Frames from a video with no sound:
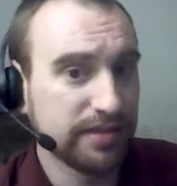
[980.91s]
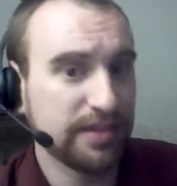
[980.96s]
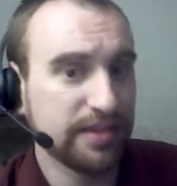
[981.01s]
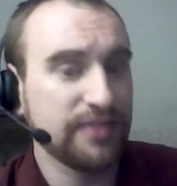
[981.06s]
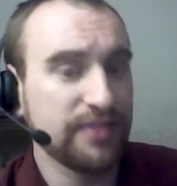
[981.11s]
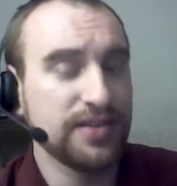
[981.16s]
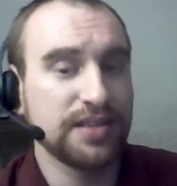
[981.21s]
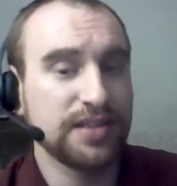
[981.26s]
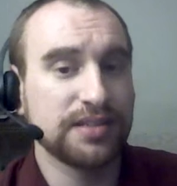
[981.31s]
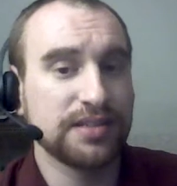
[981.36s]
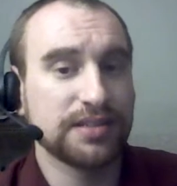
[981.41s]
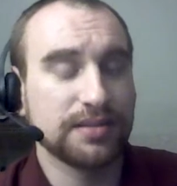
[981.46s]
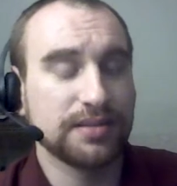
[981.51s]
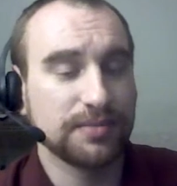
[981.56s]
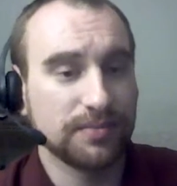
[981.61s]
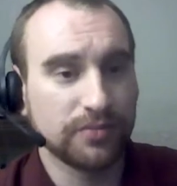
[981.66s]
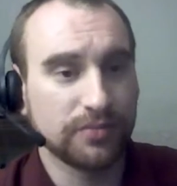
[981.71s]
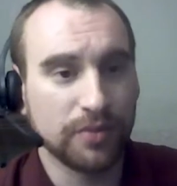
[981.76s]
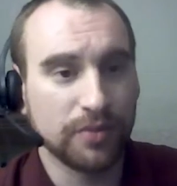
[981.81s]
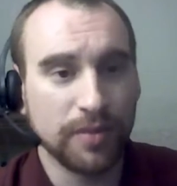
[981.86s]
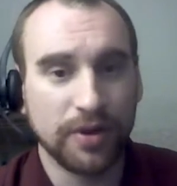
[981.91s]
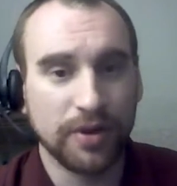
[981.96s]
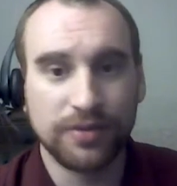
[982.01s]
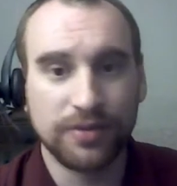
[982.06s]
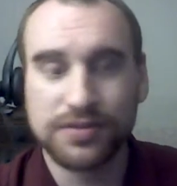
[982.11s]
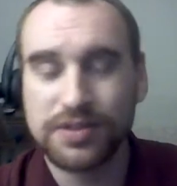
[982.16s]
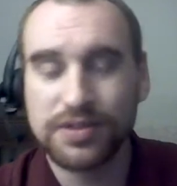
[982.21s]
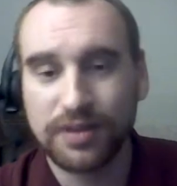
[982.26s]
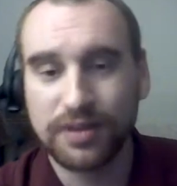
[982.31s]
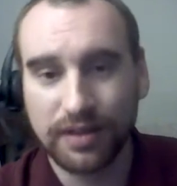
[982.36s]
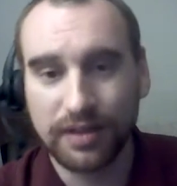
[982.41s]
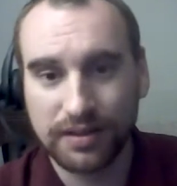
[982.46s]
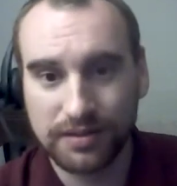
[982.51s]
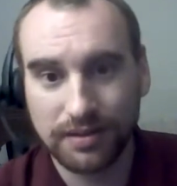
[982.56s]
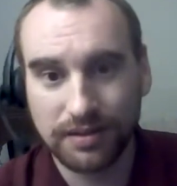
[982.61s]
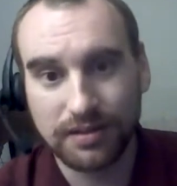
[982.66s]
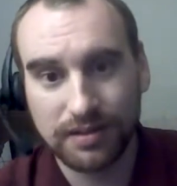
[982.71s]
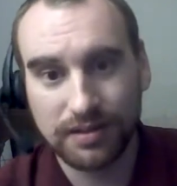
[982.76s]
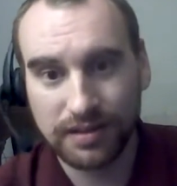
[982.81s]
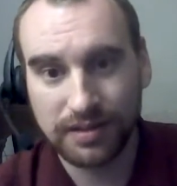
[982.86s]
70s, Ramones, you get
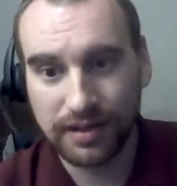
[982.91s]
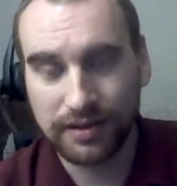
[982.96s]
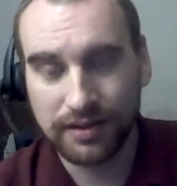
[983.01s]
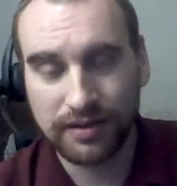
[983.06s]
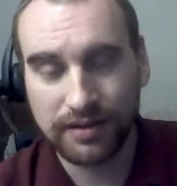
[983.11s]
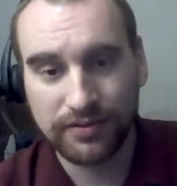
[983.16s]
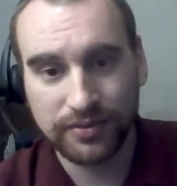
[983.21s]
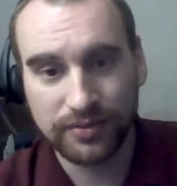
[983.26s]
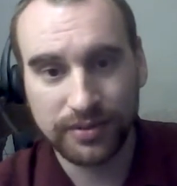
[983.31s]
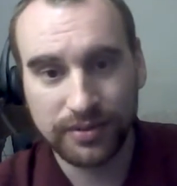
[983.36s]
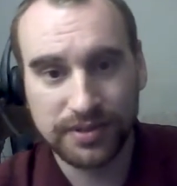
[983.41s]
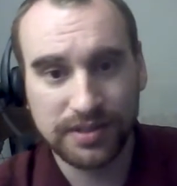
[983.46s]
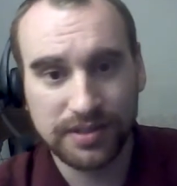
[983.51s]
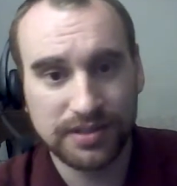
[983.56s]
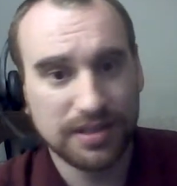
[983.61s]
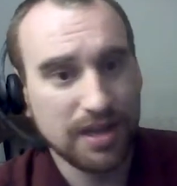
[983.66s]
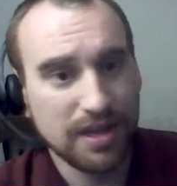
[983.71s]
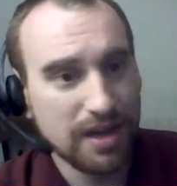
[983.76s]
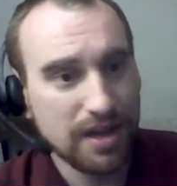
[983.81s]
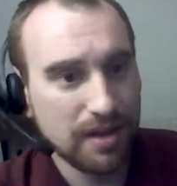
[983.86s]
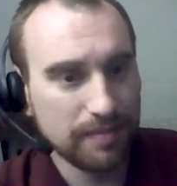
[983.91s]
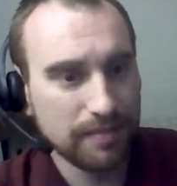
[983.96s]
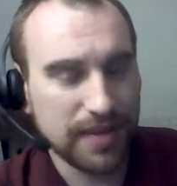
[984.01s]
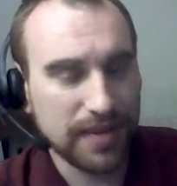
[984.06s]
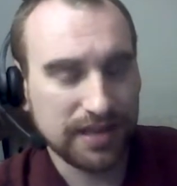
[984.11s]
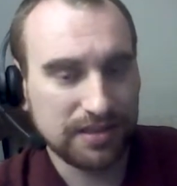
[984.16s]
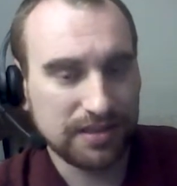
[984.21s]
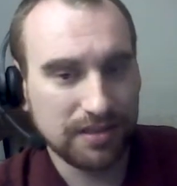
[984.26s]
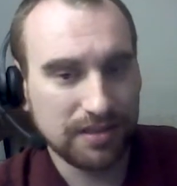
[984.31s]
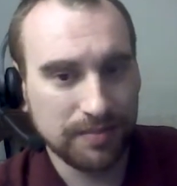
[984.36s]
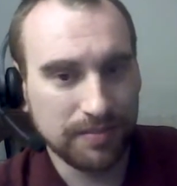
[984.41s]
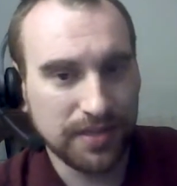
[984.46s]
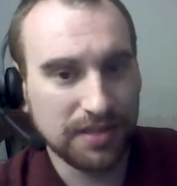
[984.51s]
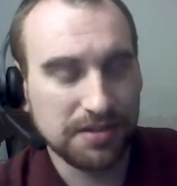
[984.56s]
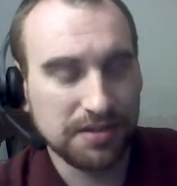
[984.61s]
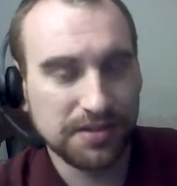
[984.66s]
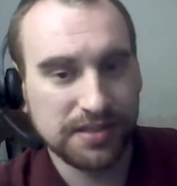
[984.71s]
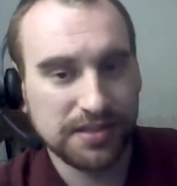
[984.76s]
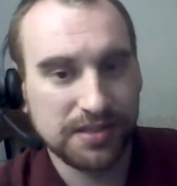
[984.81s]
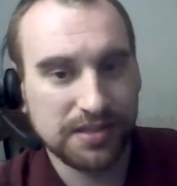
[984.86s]
their influences back to the
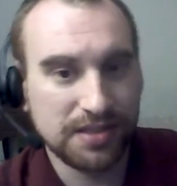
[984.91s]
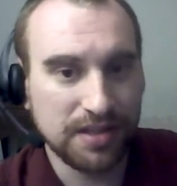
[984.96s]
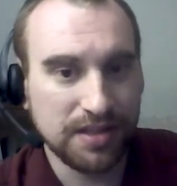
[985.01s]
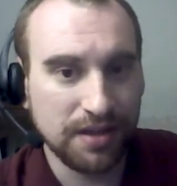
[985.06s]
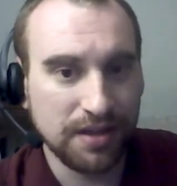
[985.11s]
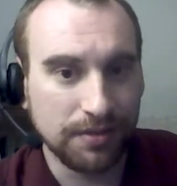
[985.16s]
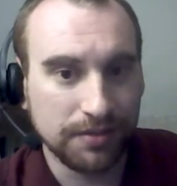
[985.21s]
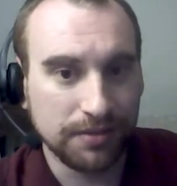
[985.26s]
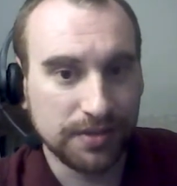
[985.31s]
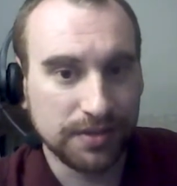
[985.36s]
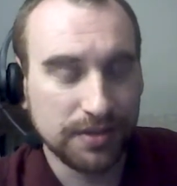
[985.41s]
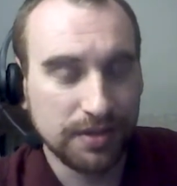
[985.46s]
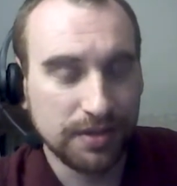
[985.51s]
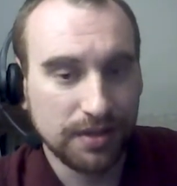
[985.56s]
Beatles and Stones,